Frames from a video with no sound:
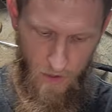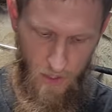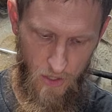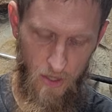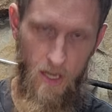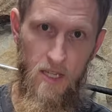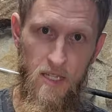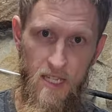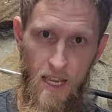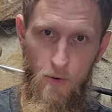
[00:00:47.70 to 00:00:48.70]
So the
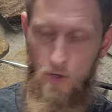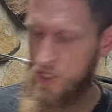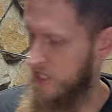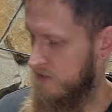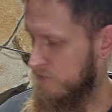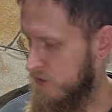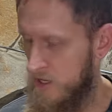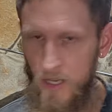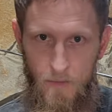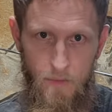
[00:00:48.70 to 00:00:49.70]
sable gene
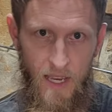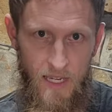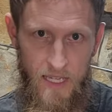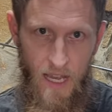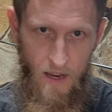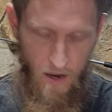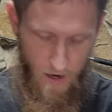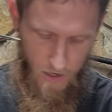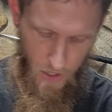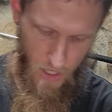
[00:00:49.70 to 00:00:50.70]
really makes that
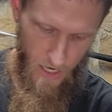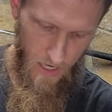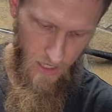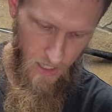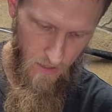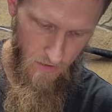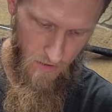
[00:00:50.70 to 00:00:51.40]
contrast